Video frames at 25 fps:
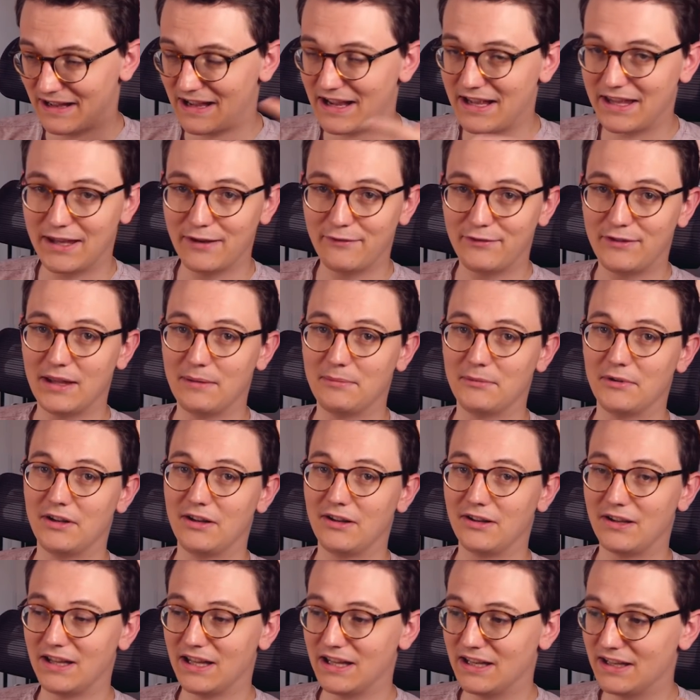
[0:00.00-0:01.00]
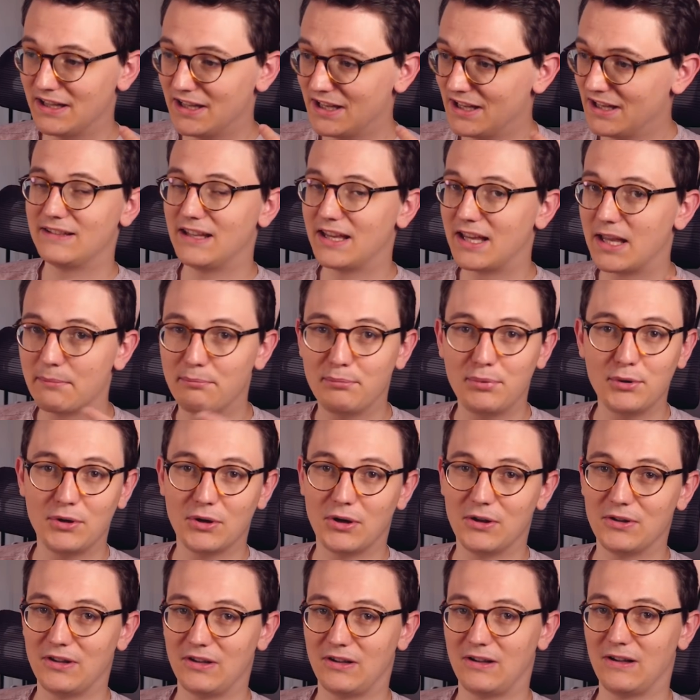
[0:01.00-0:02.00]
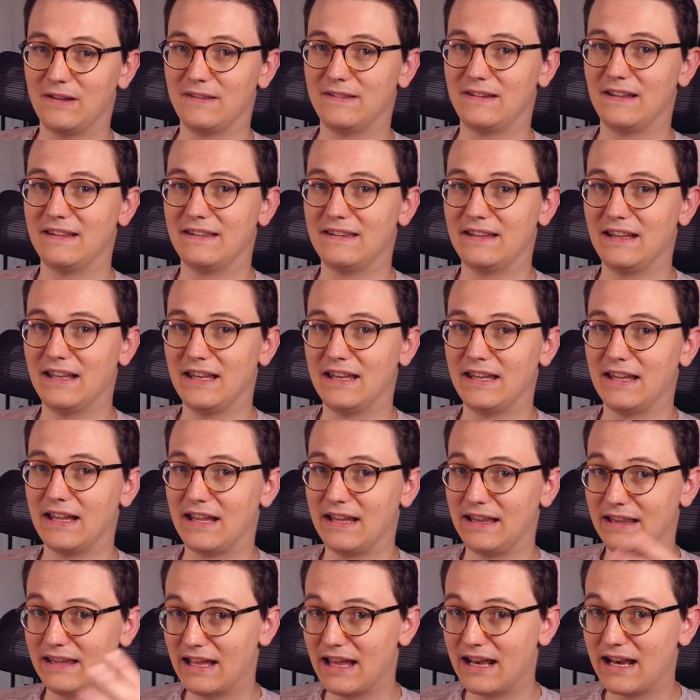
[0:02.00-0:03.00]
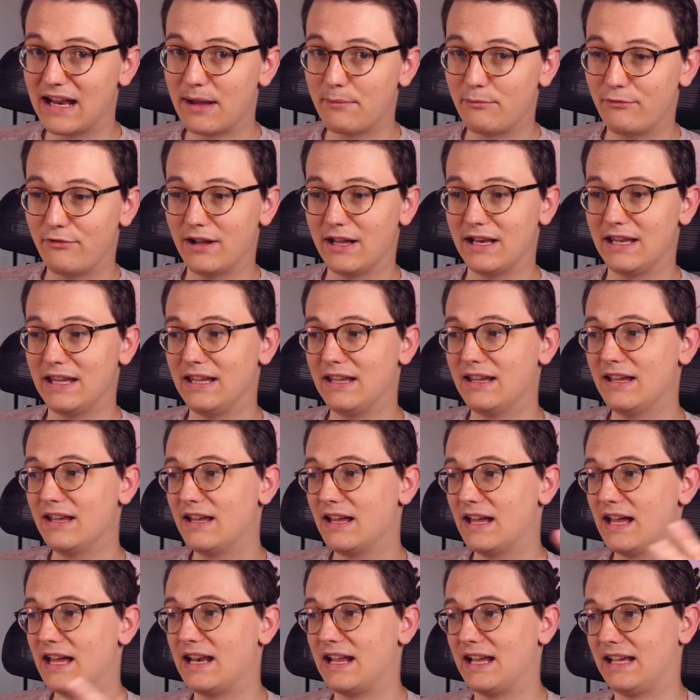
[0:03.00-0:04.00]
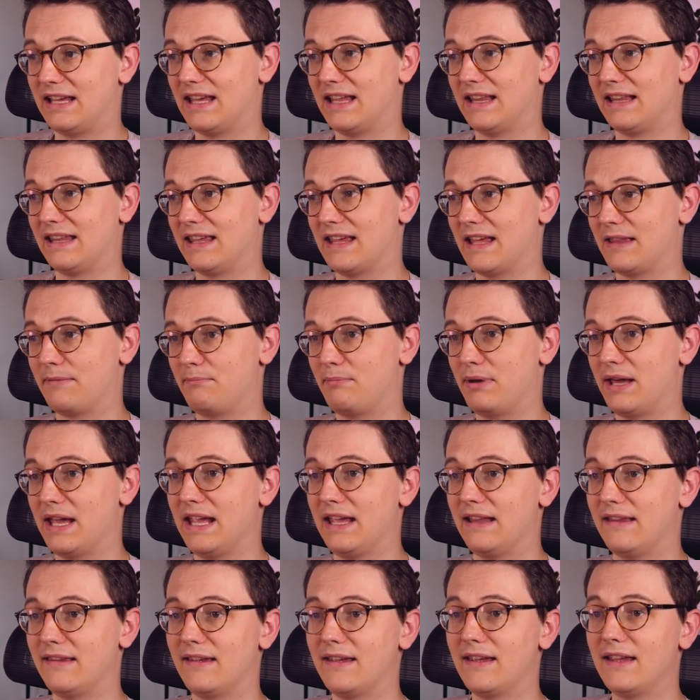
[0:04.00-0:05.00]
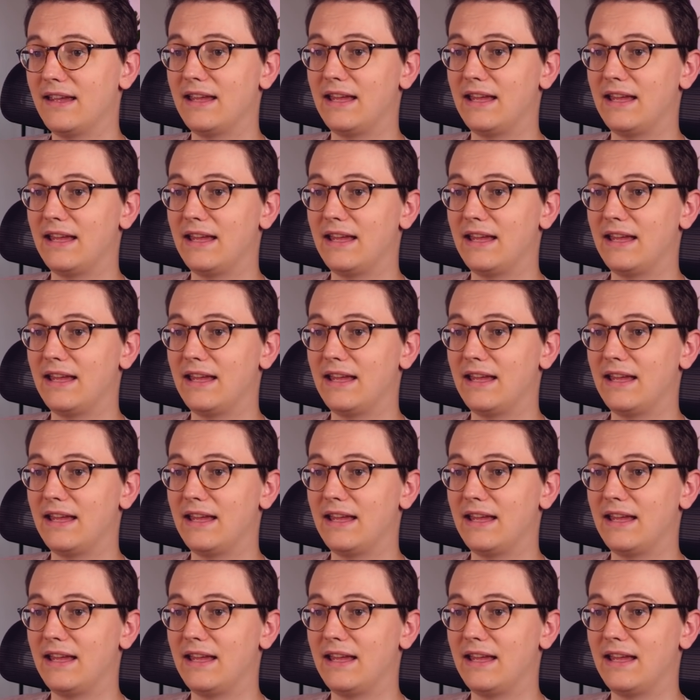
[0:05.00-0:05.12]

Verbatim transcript: I give them the login, they can put all the content in, and then I'm ready and I can get paid.